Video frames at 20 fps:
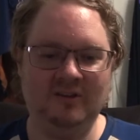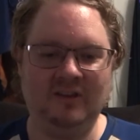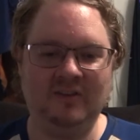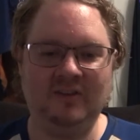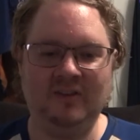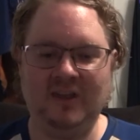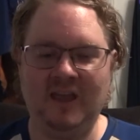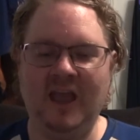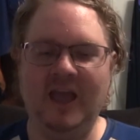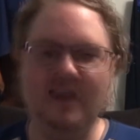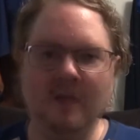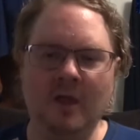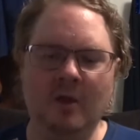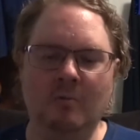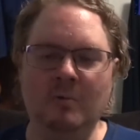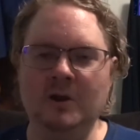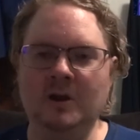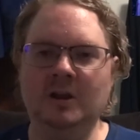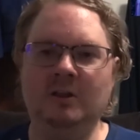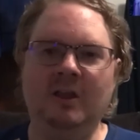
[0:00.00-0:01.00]
at the end.
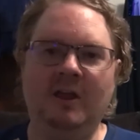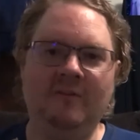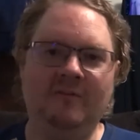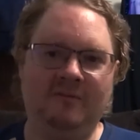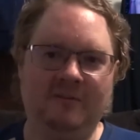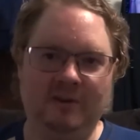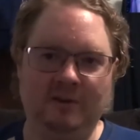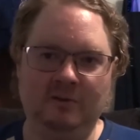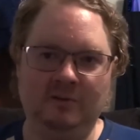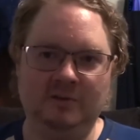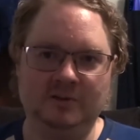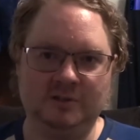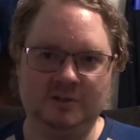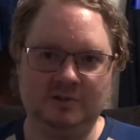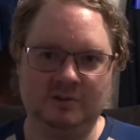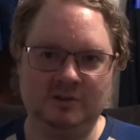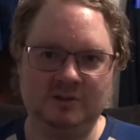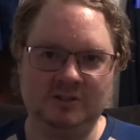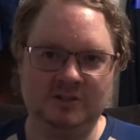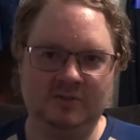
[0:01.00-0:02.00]
We could let fear and
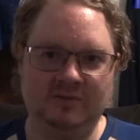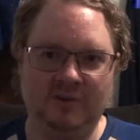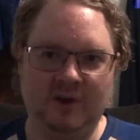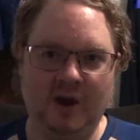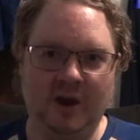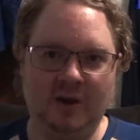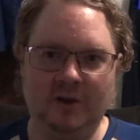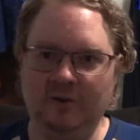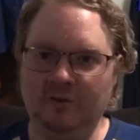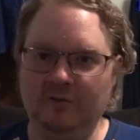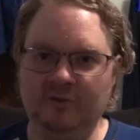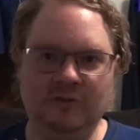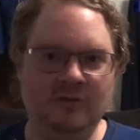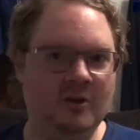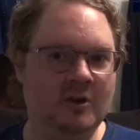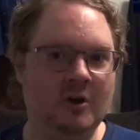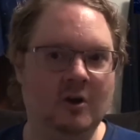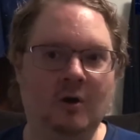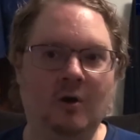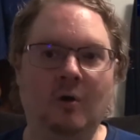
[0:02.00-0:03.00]
distrust divide us,
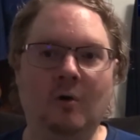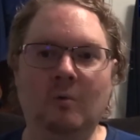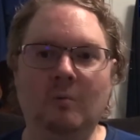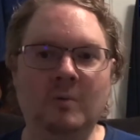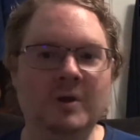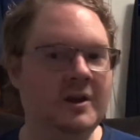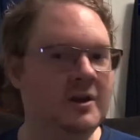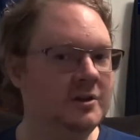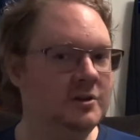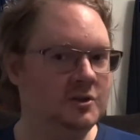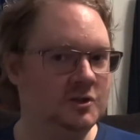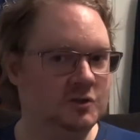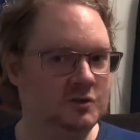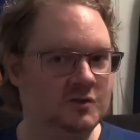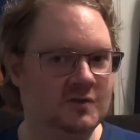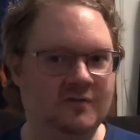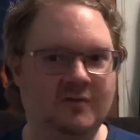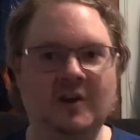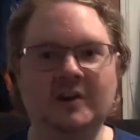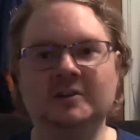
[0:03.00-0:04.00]
or we could
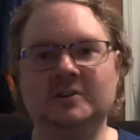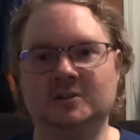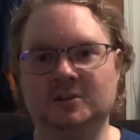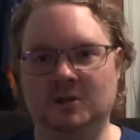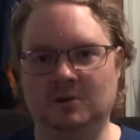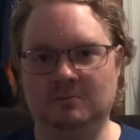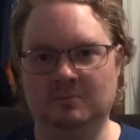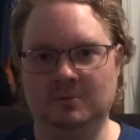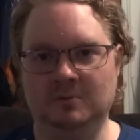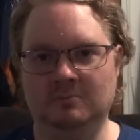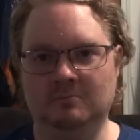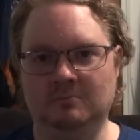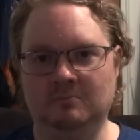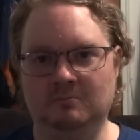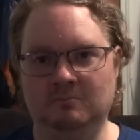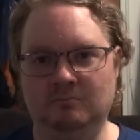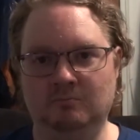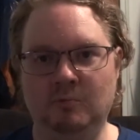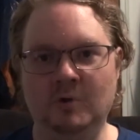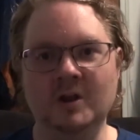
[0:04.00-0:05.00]
choose friendship.
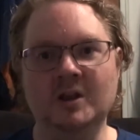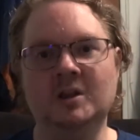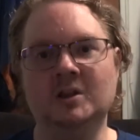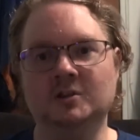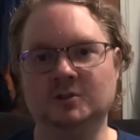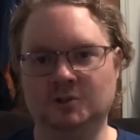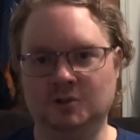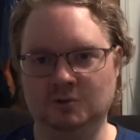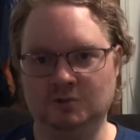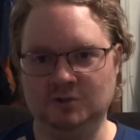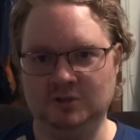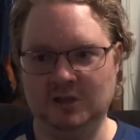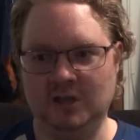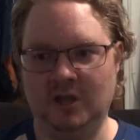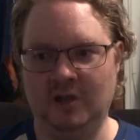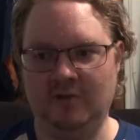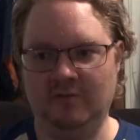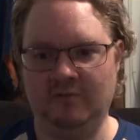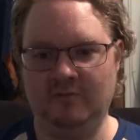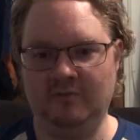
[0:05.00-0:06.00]
We can choose
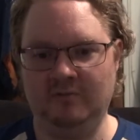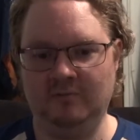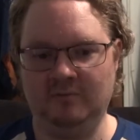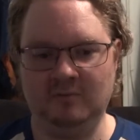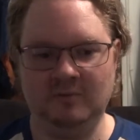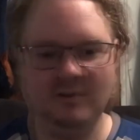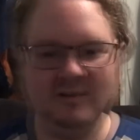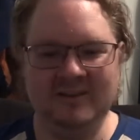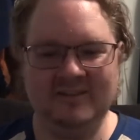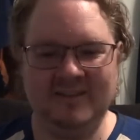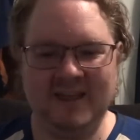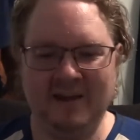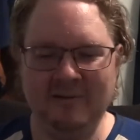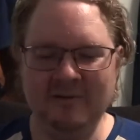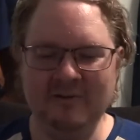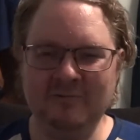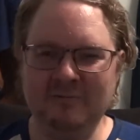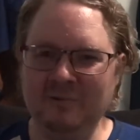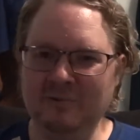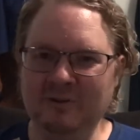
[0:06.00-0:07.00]
love that
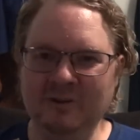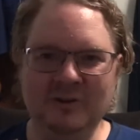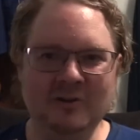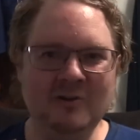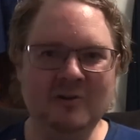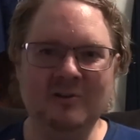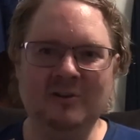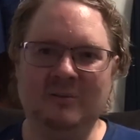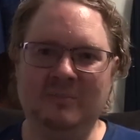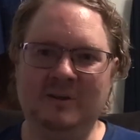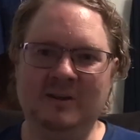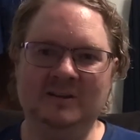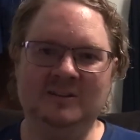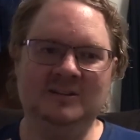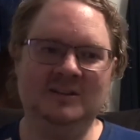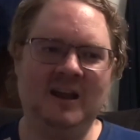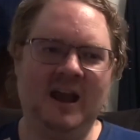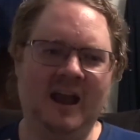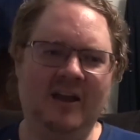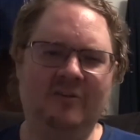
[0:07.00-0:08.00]
was really good. I mean,
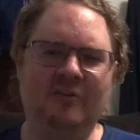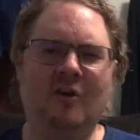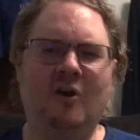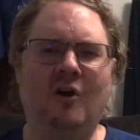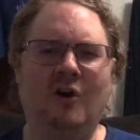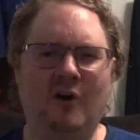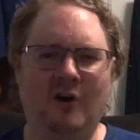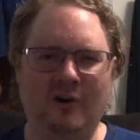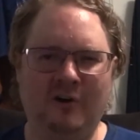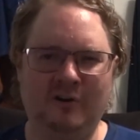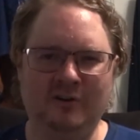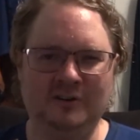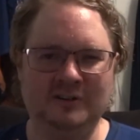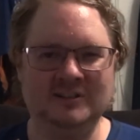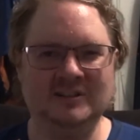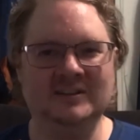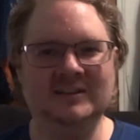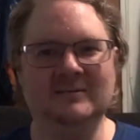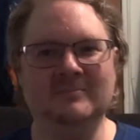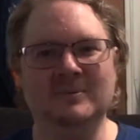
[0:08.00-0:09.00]
she has heart.
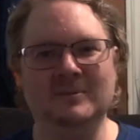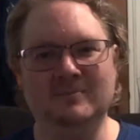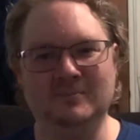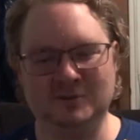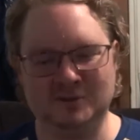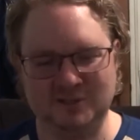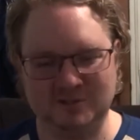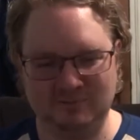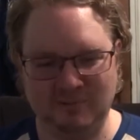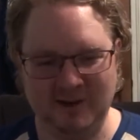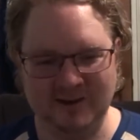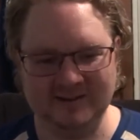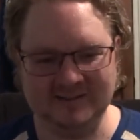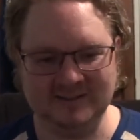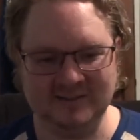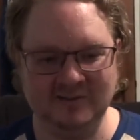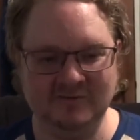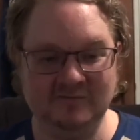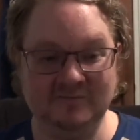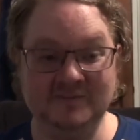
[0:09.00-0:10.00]
She can be
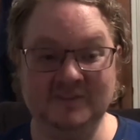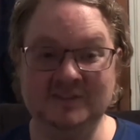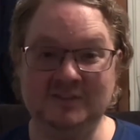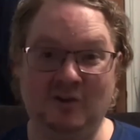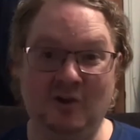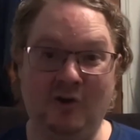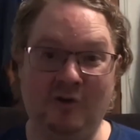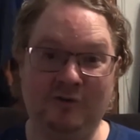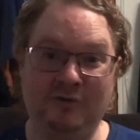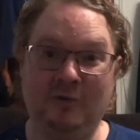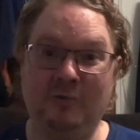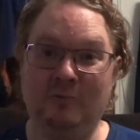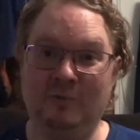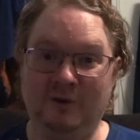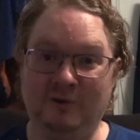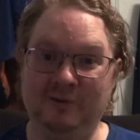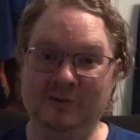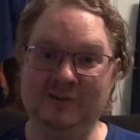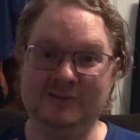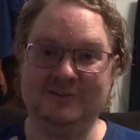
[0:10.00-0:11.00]
persuasive. She's also
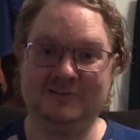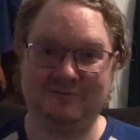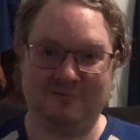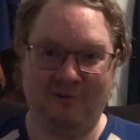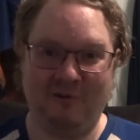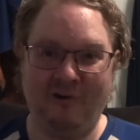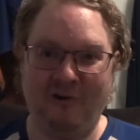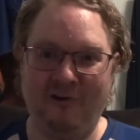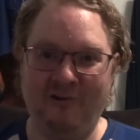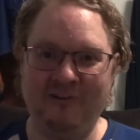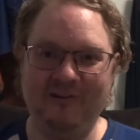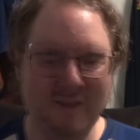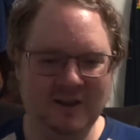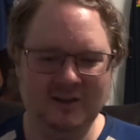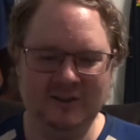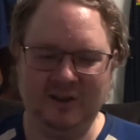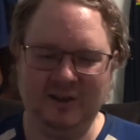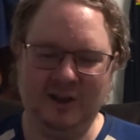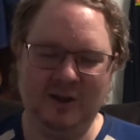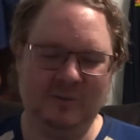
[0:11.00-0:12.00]
really strong.
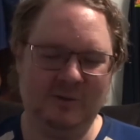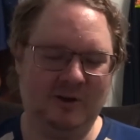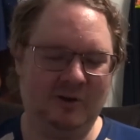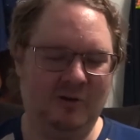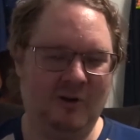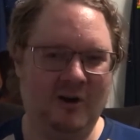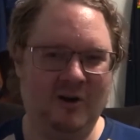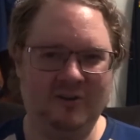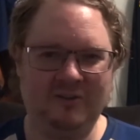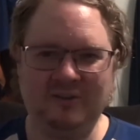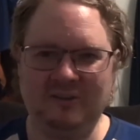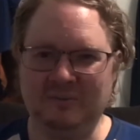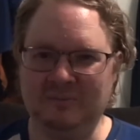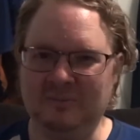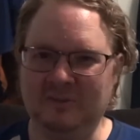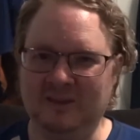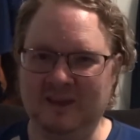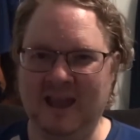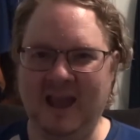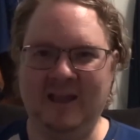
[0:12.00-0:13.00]
They come across the,
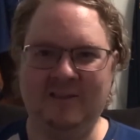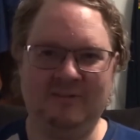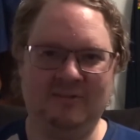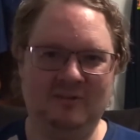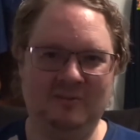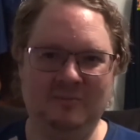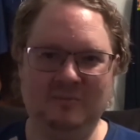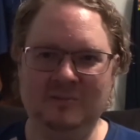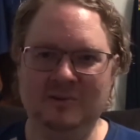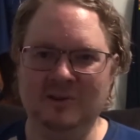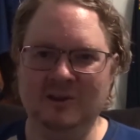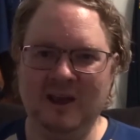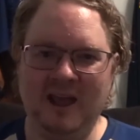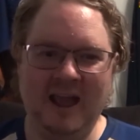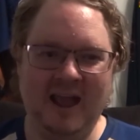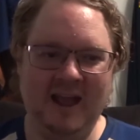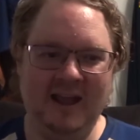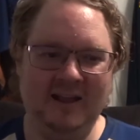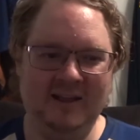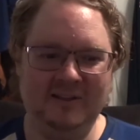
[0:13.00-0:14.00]
the chasm,
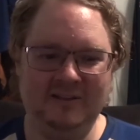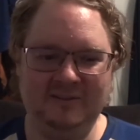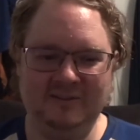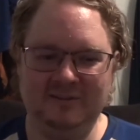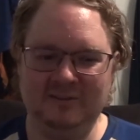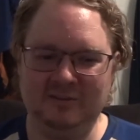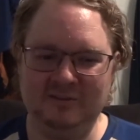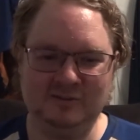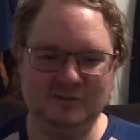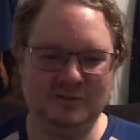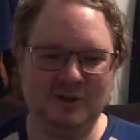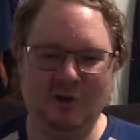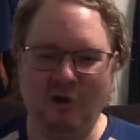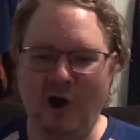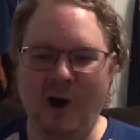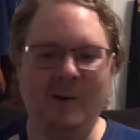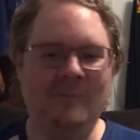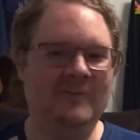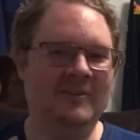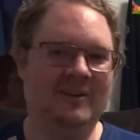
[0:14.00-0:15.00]
and there's no
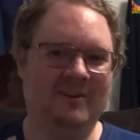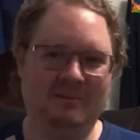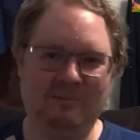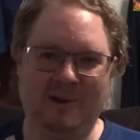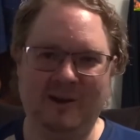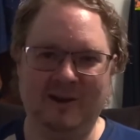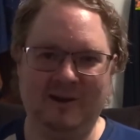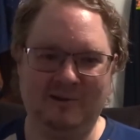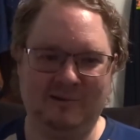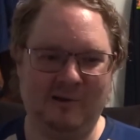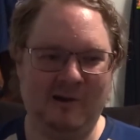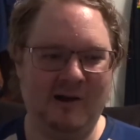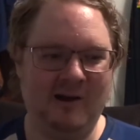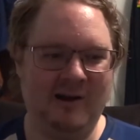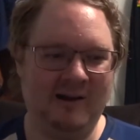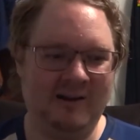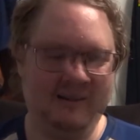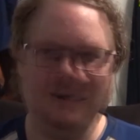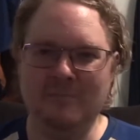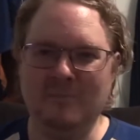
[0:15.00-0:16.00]
obvious way
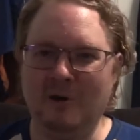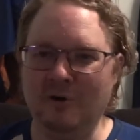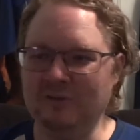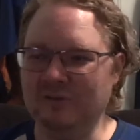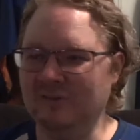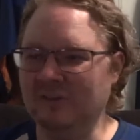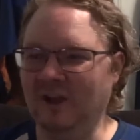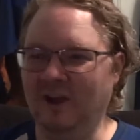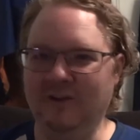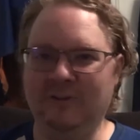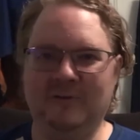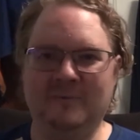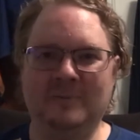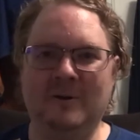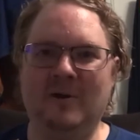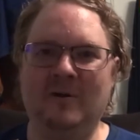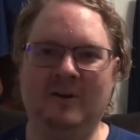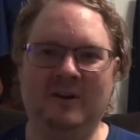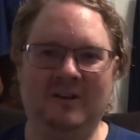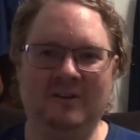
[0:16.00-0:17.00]
across. Most of the other
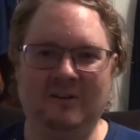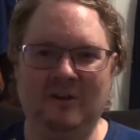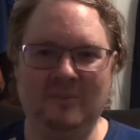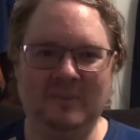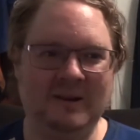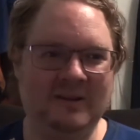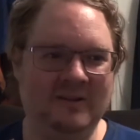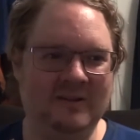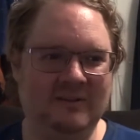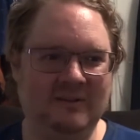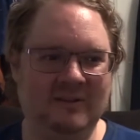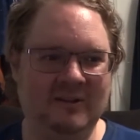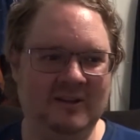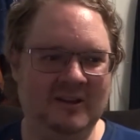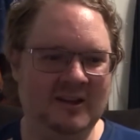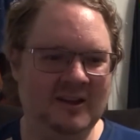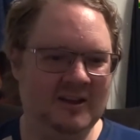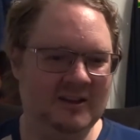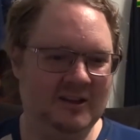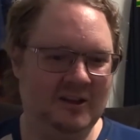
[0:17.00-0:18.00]
ponies are basically,
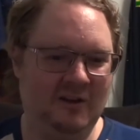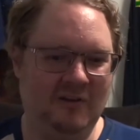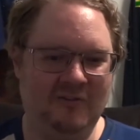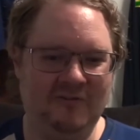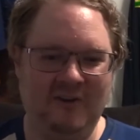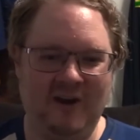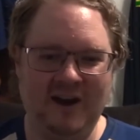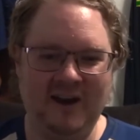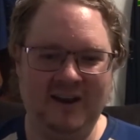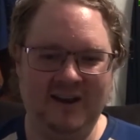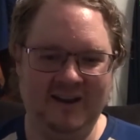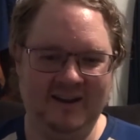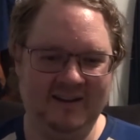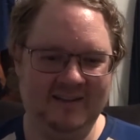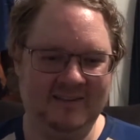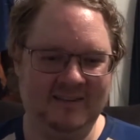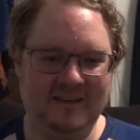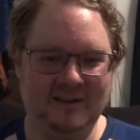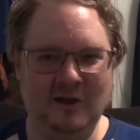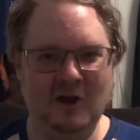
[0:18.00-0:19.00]
you know, fighting
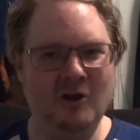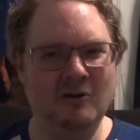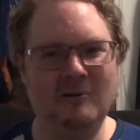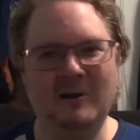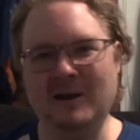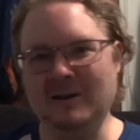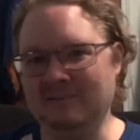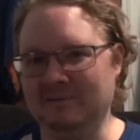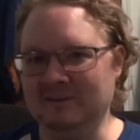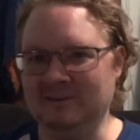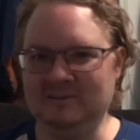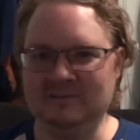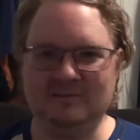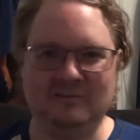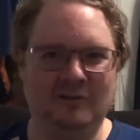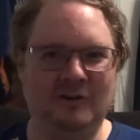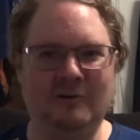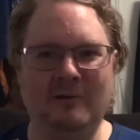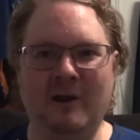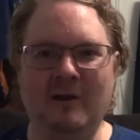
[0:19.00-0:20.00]
and saying, all right, let's
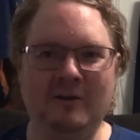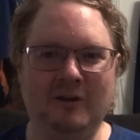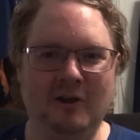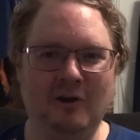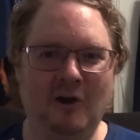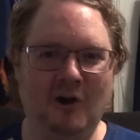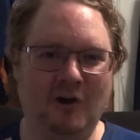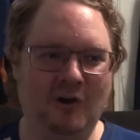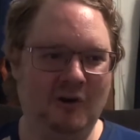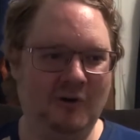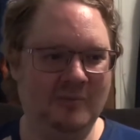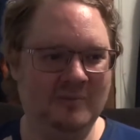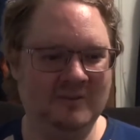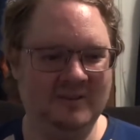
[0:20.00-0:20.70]
turn around and go home.